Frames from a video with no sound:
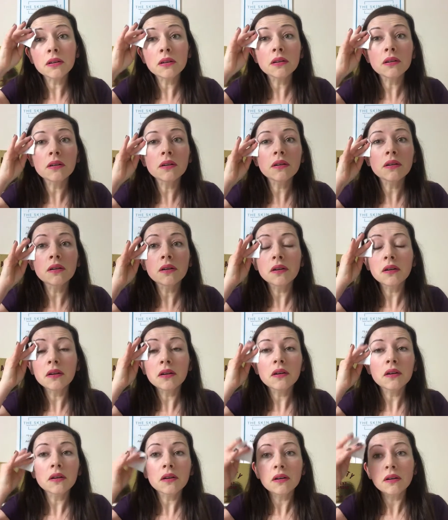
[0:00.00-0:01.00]

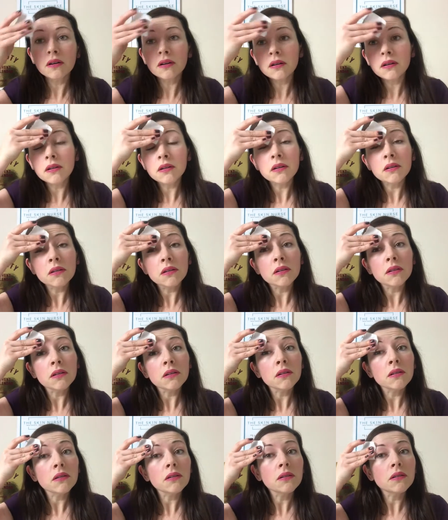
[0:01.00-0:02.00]

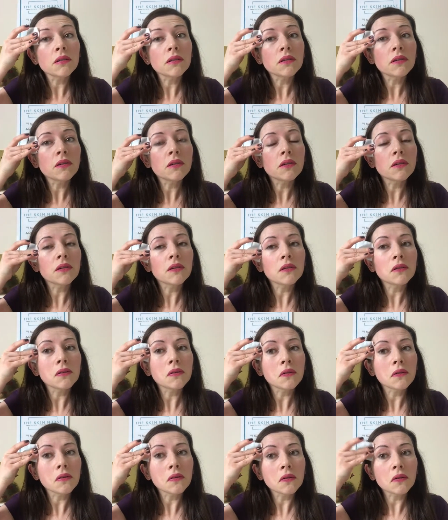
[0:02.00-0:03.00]

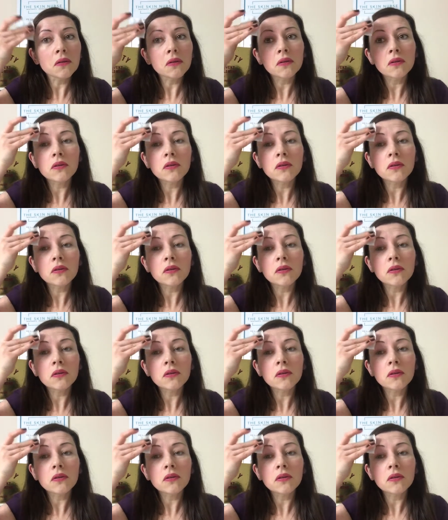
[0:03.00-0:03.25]
Nobody speaks.